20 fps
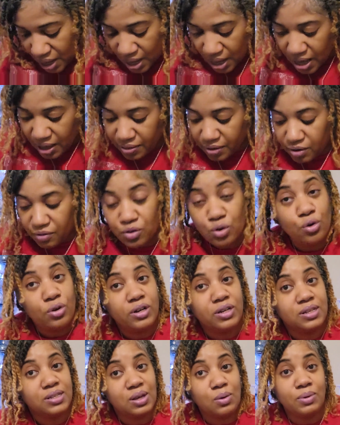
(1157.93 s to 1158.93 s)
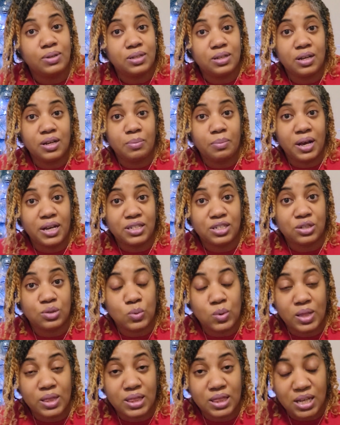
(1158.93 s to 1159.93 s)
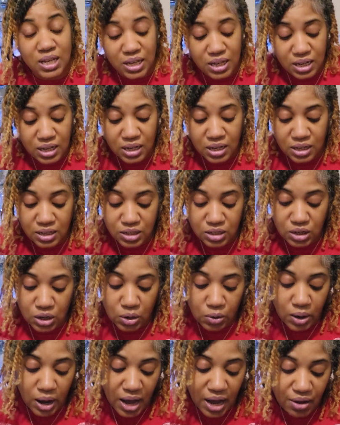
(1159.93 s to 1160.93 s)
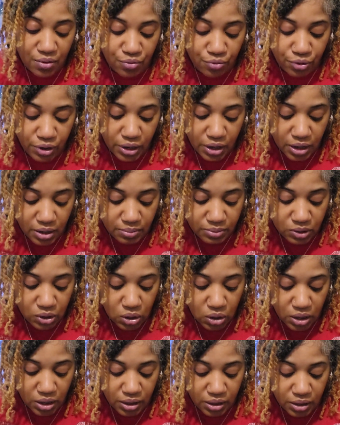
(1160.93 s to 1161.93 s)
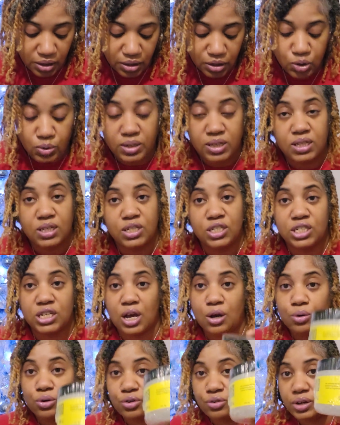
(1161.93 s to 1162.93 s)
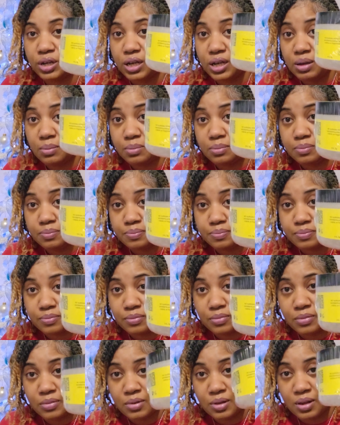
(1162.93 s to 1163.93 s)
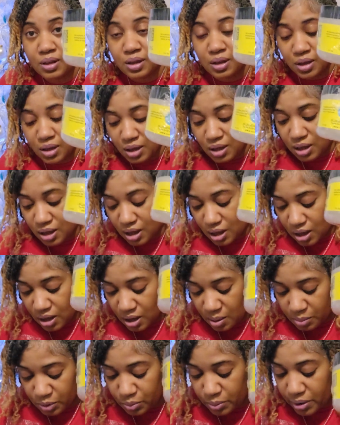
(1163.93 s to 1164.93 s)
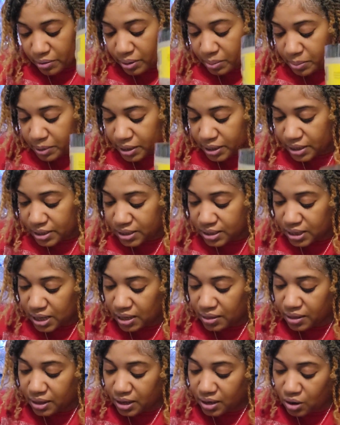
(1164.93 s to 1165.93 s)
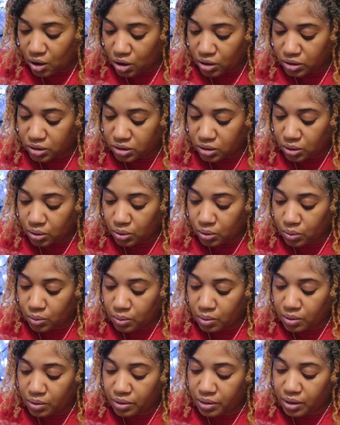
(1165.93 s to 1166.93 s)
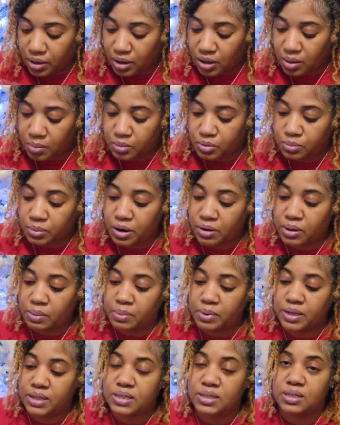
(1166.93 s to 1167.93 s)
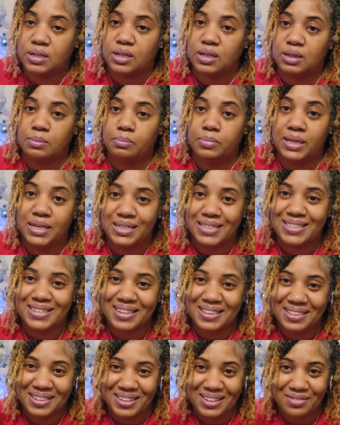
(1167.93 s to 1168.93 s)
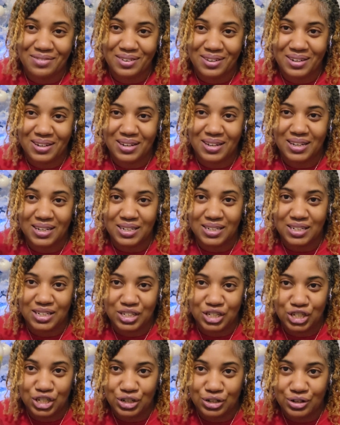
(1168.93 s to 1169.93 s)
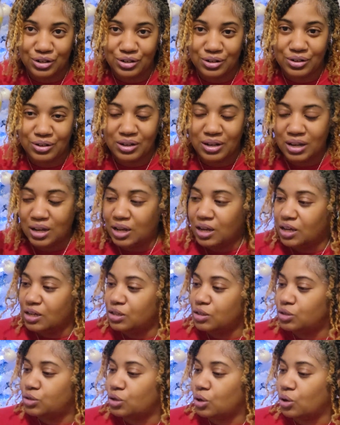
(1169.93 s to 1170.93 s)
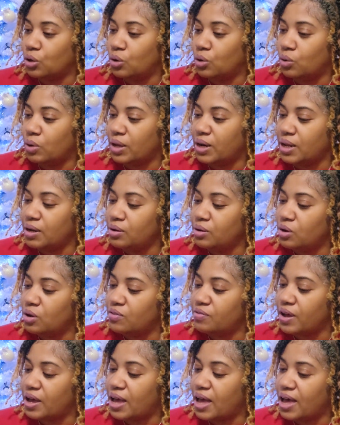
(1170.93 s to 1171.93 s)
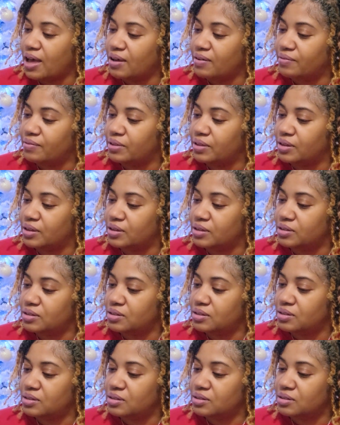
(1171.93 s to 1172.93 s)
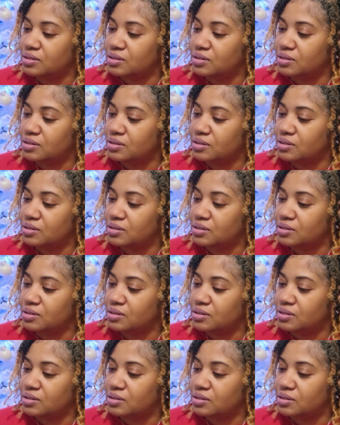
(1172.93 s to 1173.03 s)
And then, of course, I wasn't going to buy just one thing, so I re-upped on the Twist and Shout Cream, um, Blueberry Bliss, and then also the Blueberry Bliss, Bliss Leave-In Conditioner. So, and I don't know if I have this.